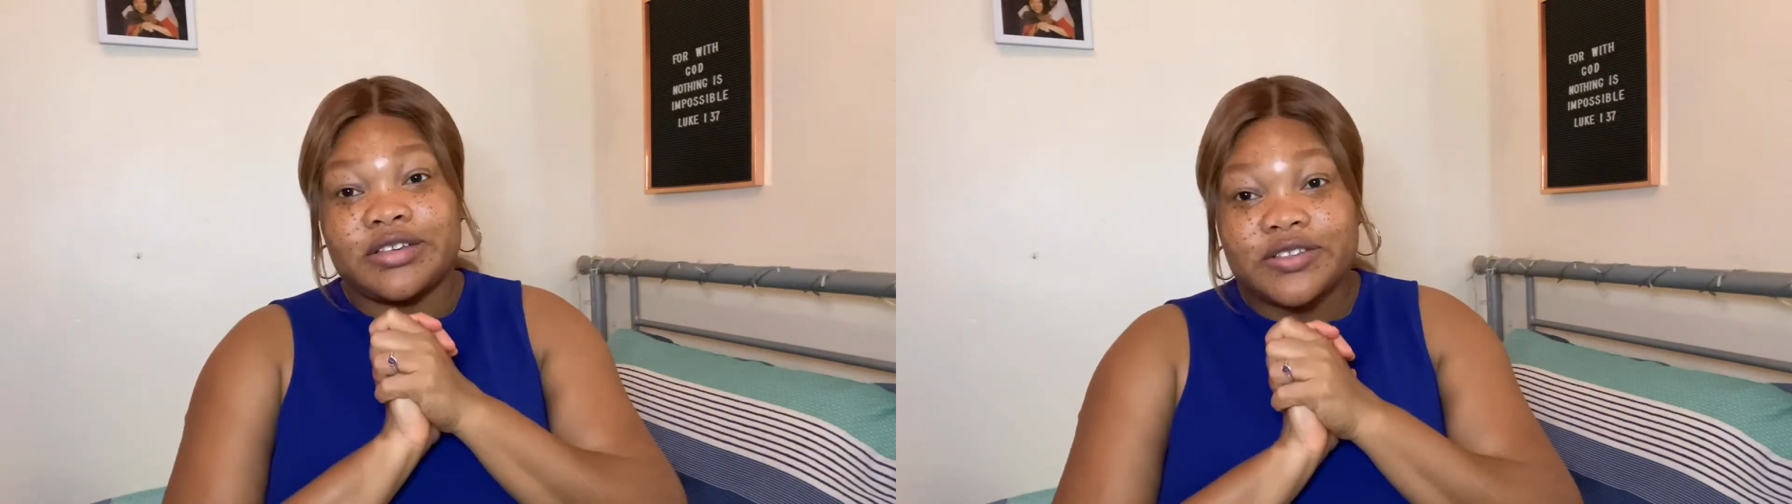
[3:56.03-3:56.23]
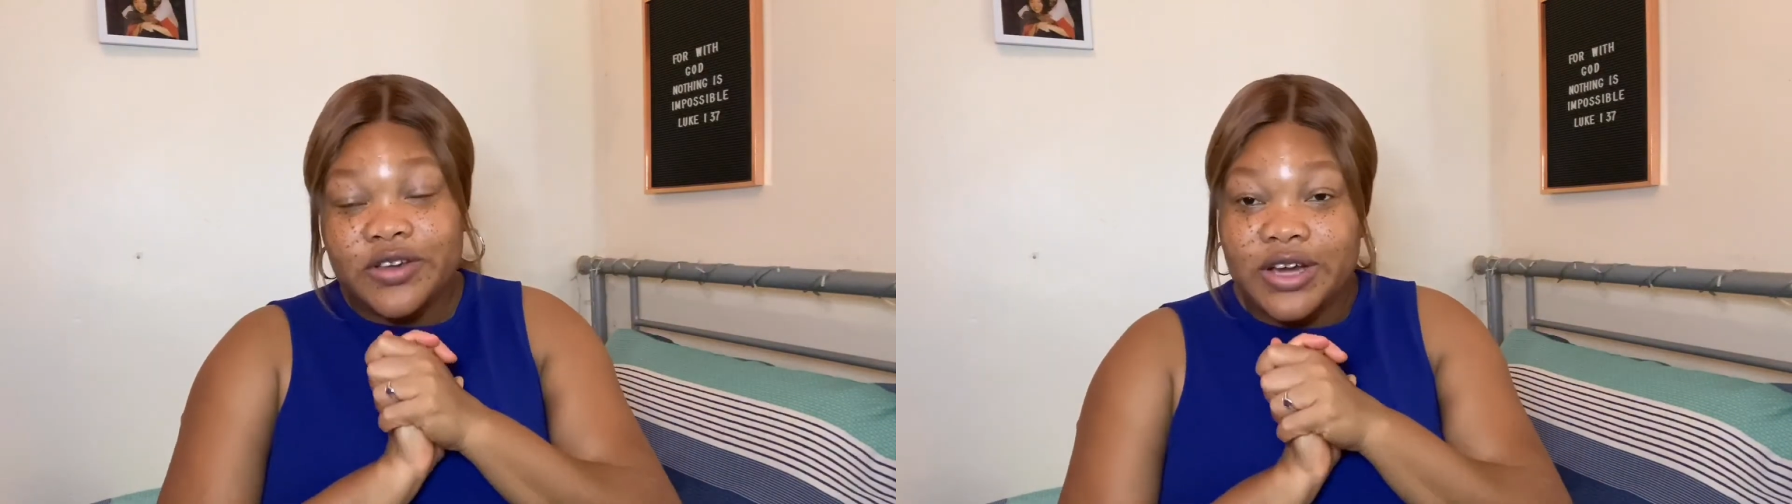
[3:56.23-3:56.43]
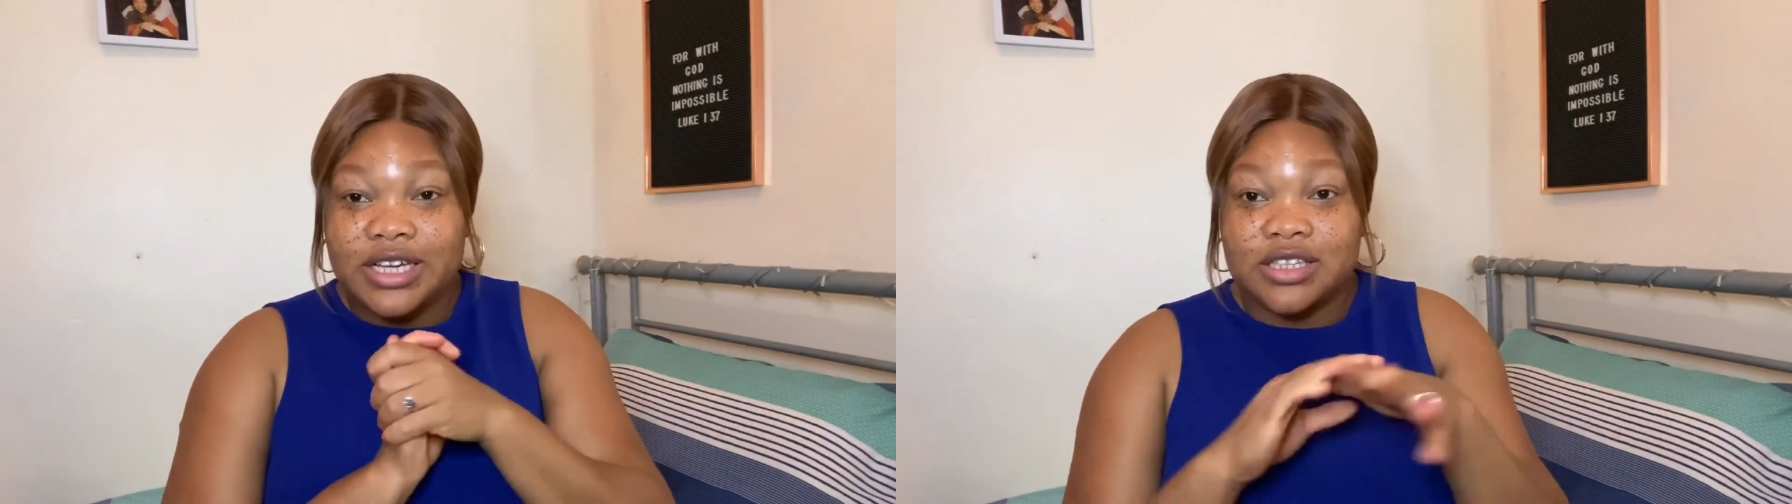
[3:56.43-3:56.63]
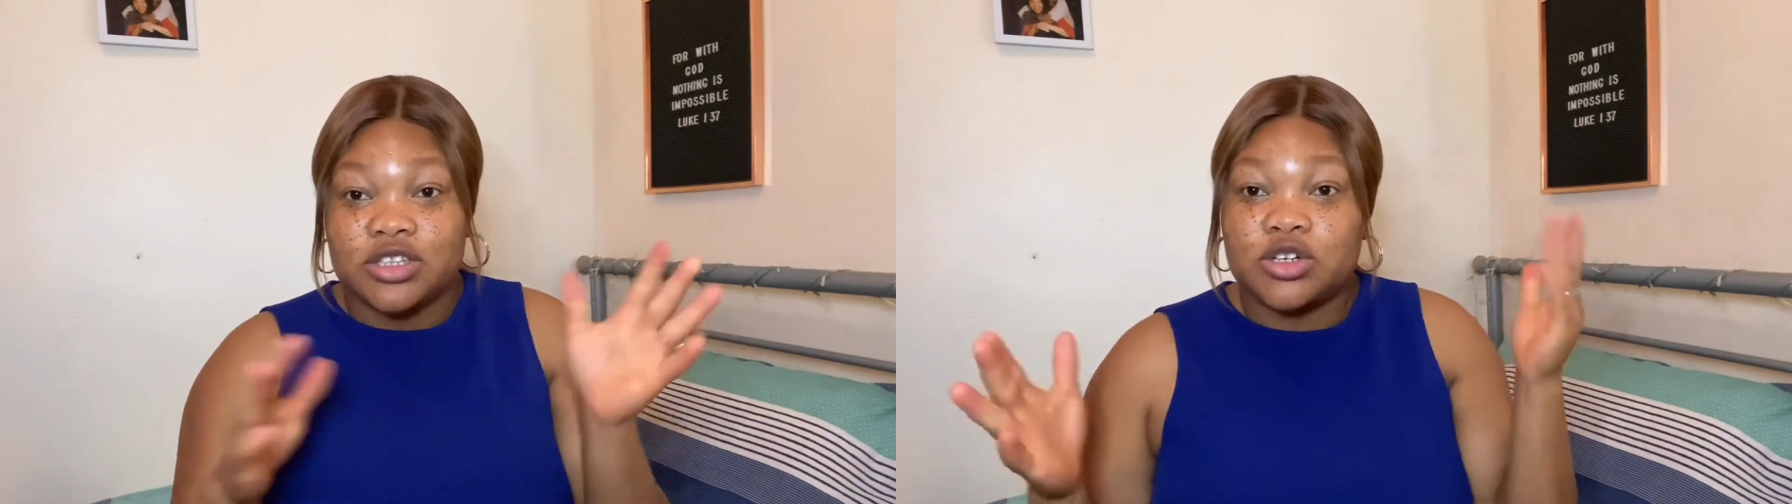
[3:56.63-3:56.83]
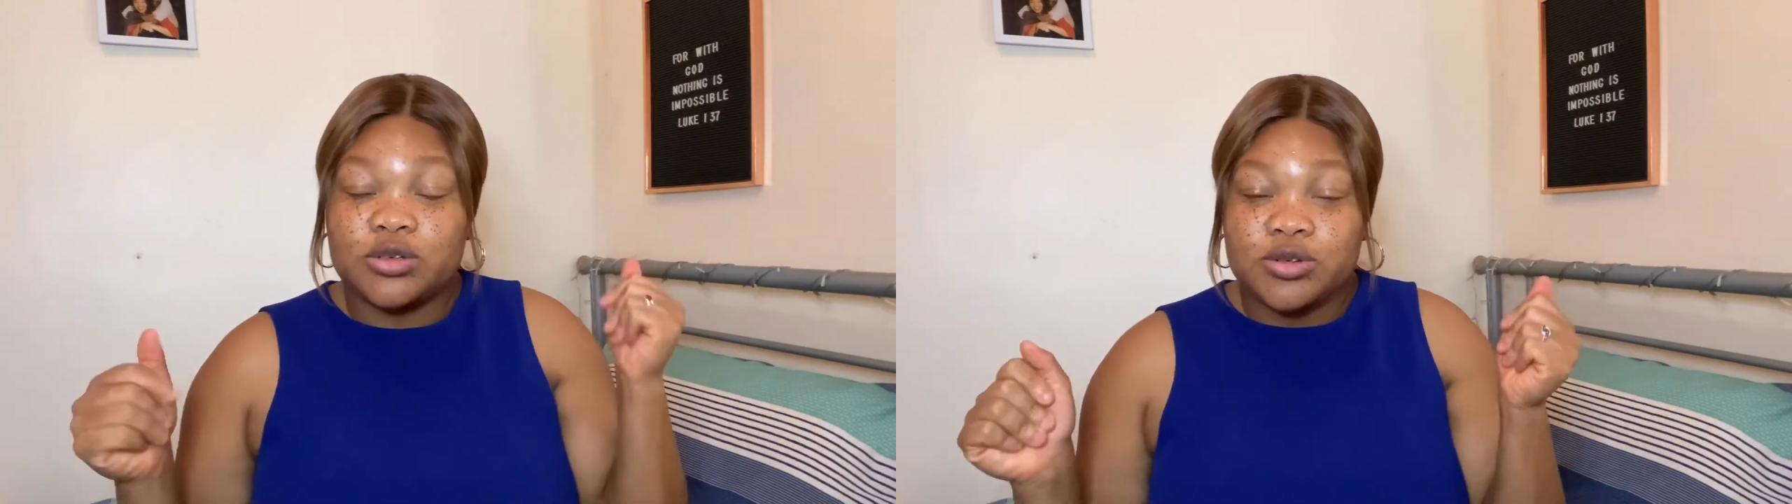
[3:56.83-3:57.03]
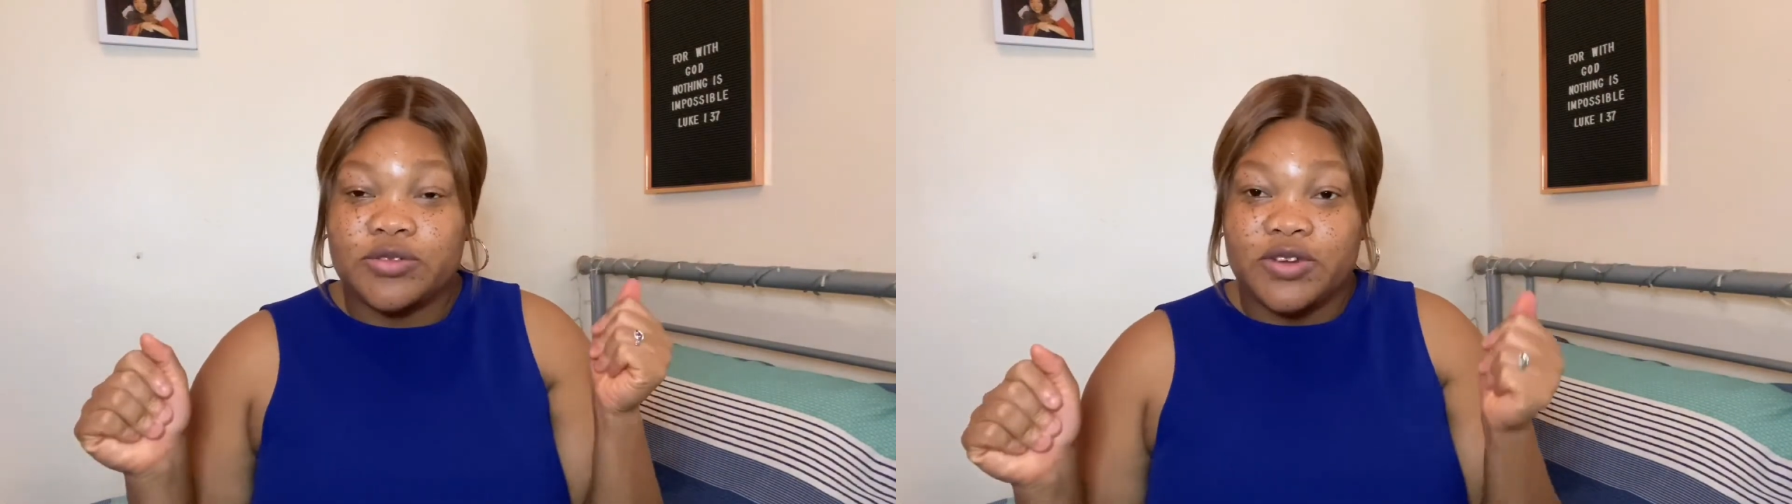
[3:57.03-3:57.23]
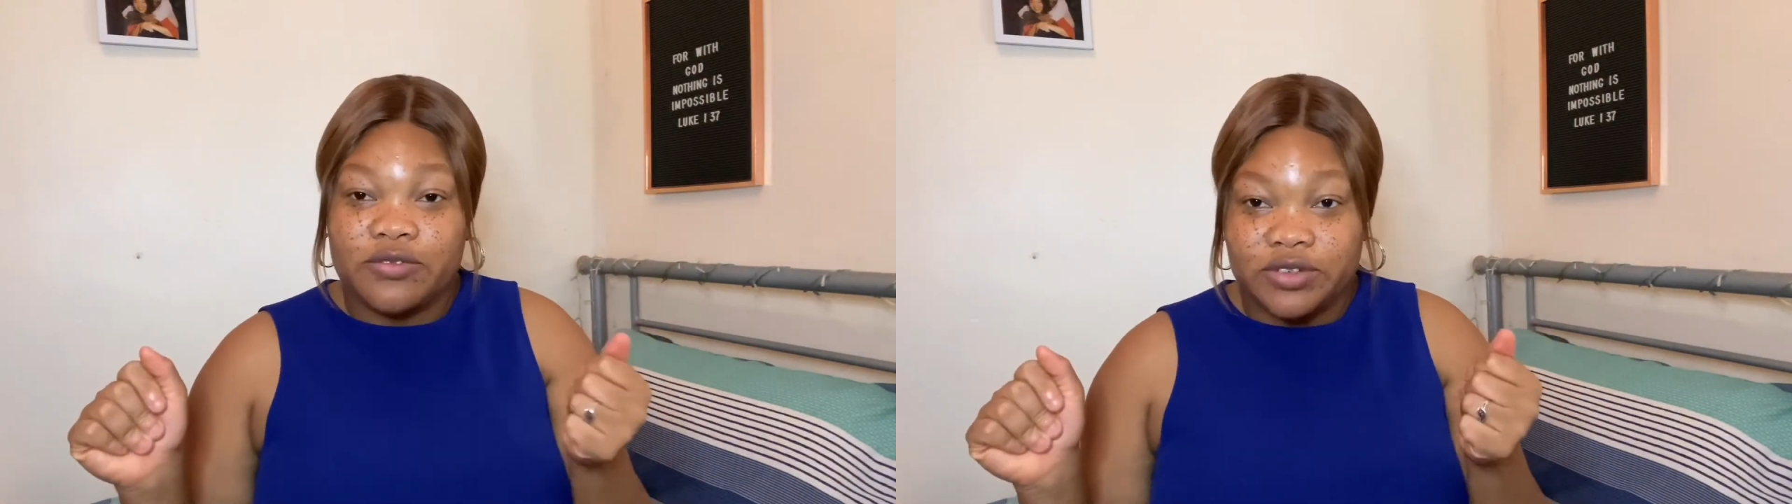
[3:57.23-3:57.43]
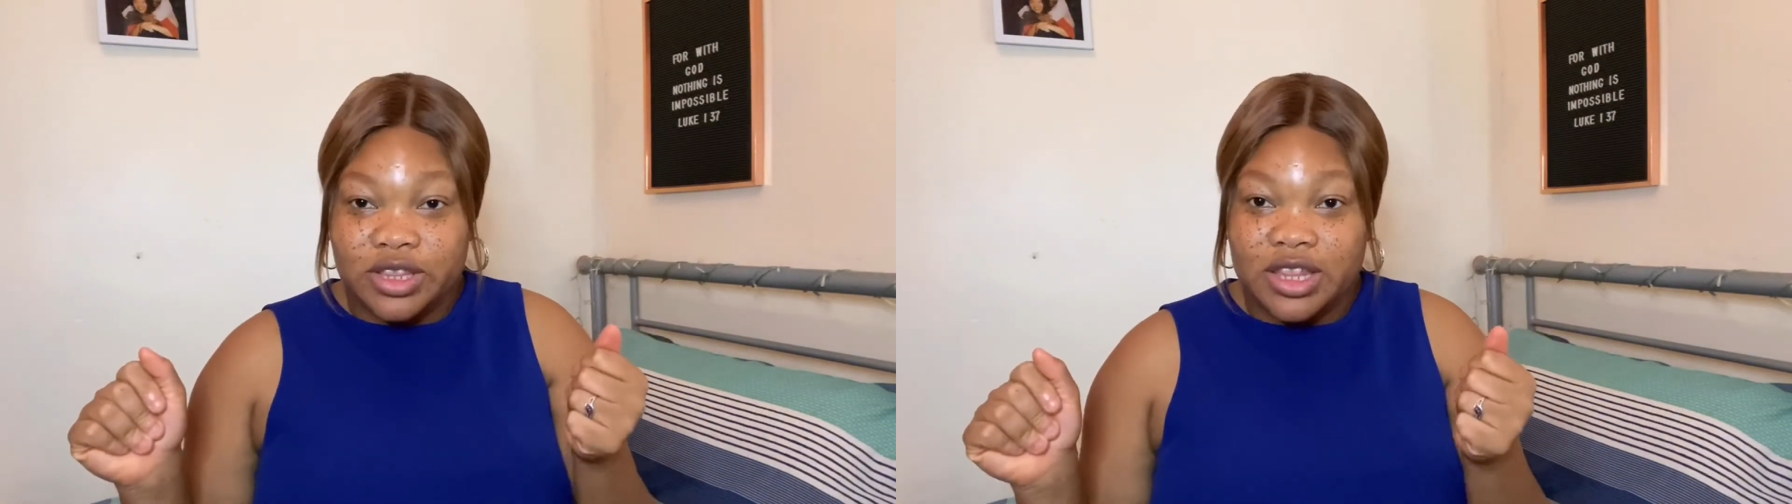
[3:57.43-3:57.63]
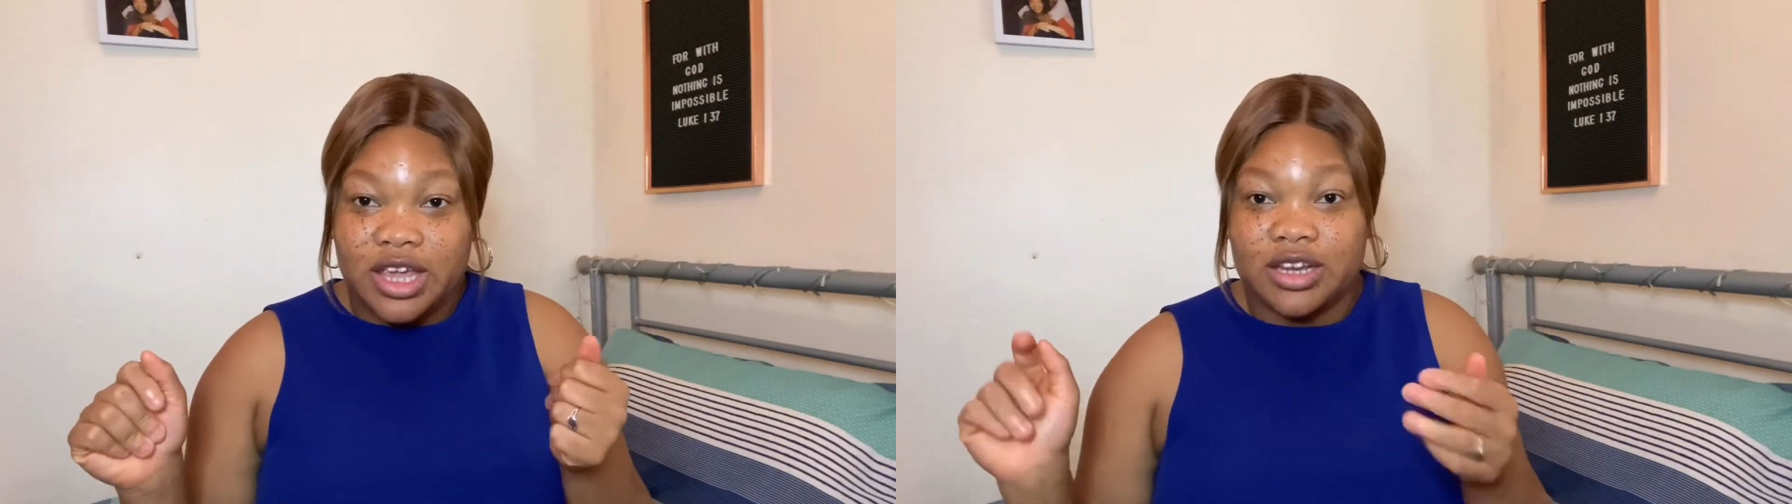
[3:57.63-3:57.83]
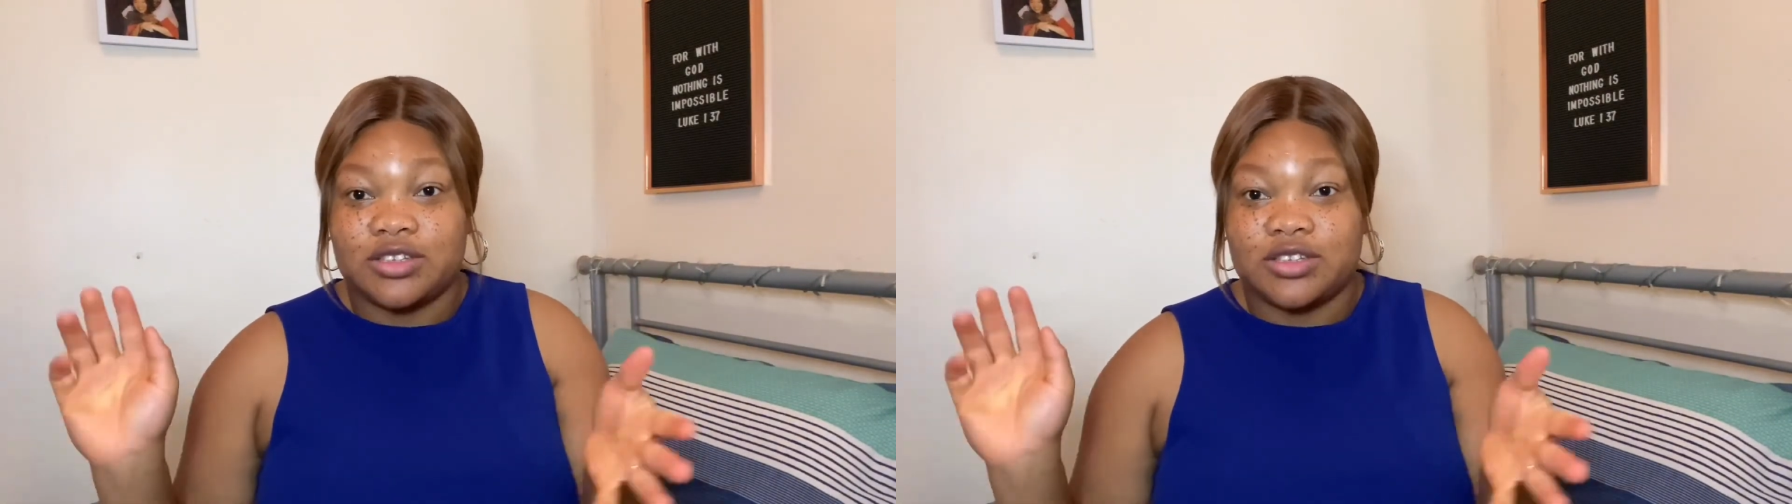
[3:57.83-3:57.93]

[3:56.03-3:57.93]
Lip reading: So guys, the total of everything,